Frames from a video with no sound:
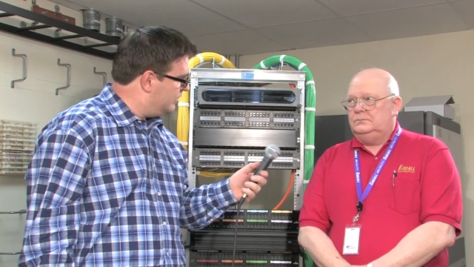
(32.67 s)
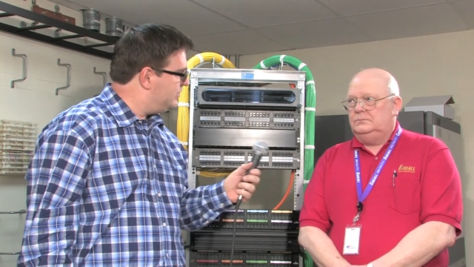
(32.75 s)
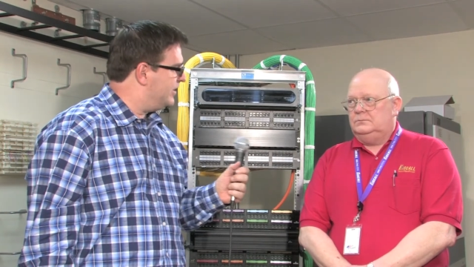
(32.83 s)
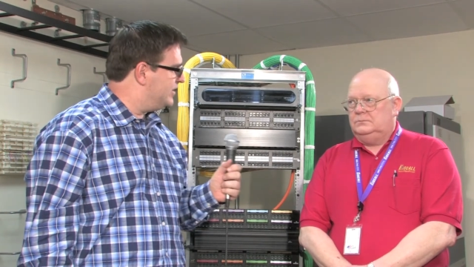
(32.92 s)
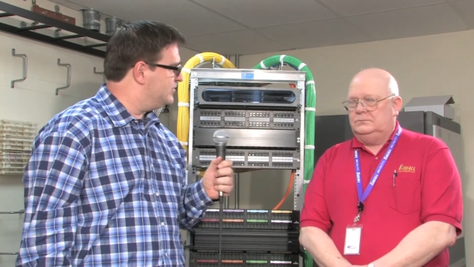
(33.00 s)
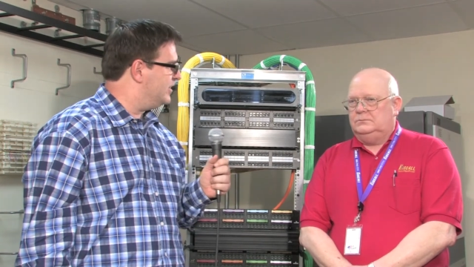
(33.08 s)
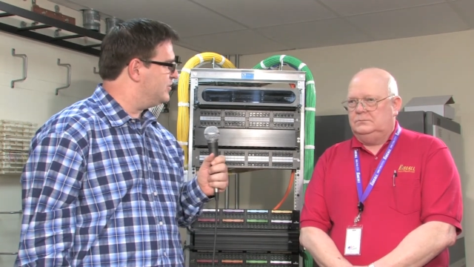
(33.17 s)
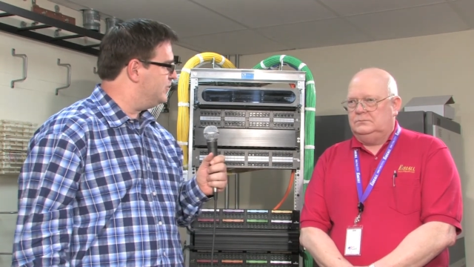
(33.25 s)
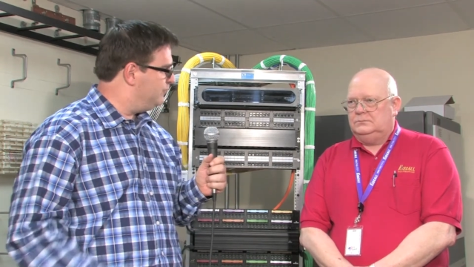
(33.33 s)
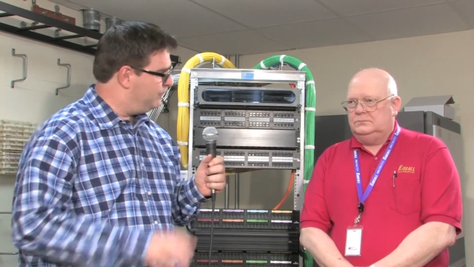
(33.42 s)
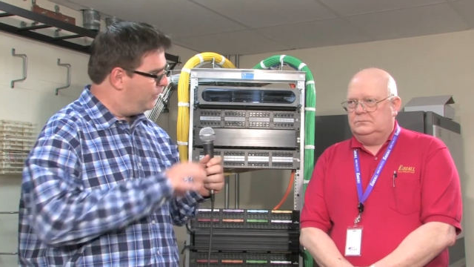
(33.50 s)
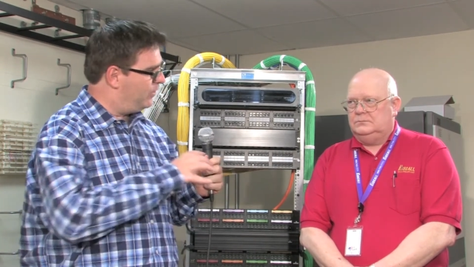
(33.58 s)
Speaker 1: There's actually
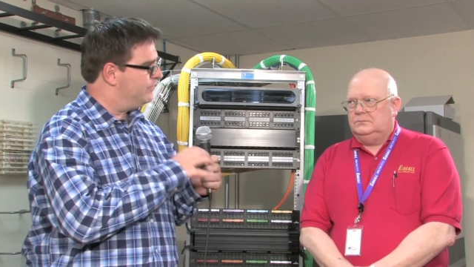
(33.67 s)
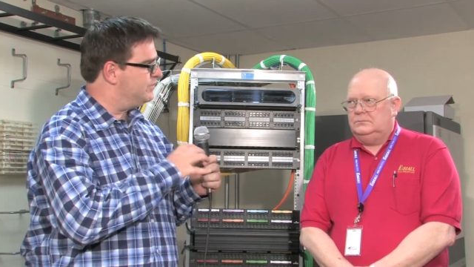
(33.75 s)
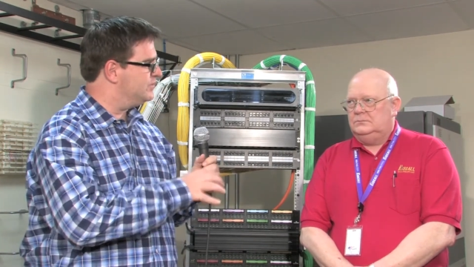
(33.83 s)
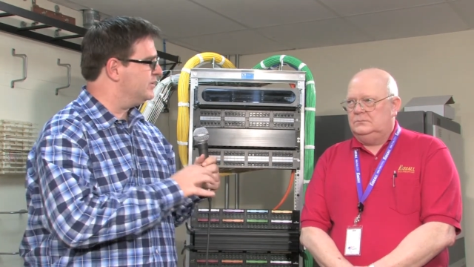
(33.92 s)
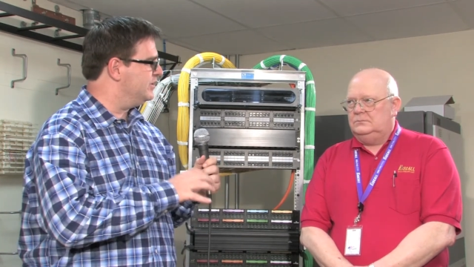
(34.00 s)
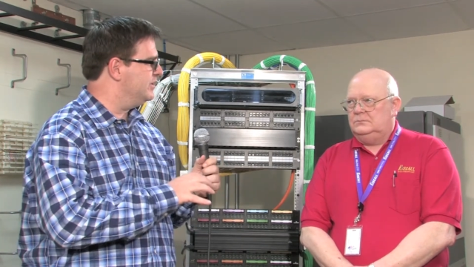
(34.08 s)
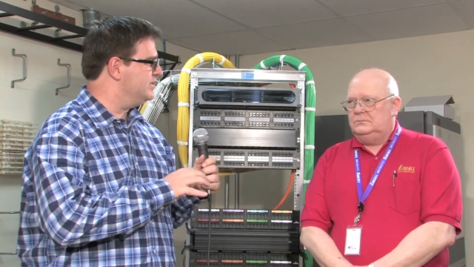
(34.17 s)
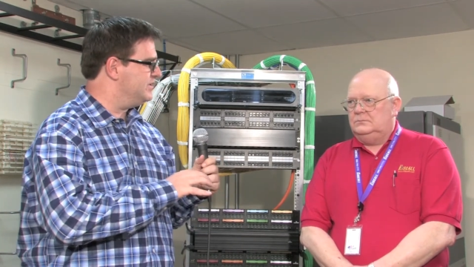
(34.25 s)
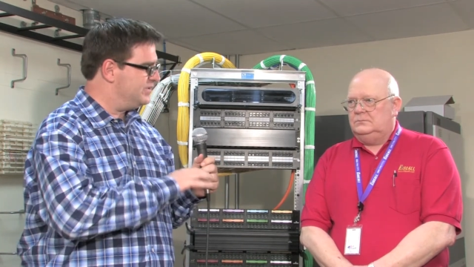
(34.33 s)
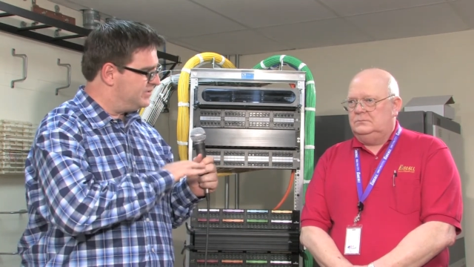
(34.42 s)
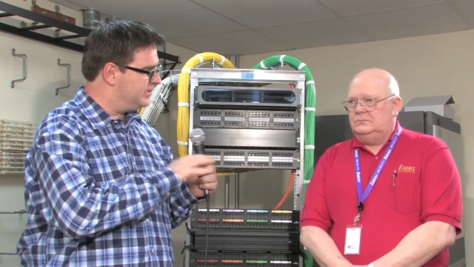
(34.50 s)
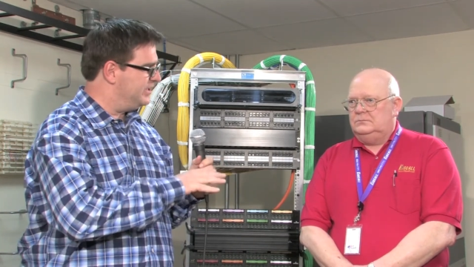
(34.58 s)
four facilities
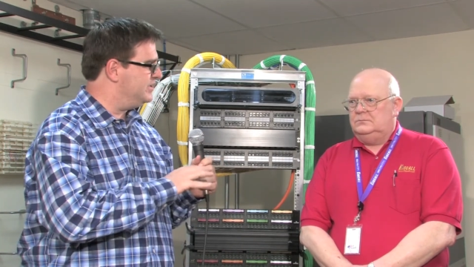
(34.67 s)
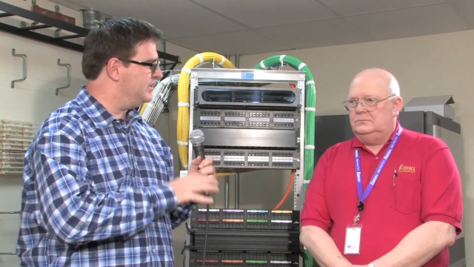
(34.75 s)
in the state of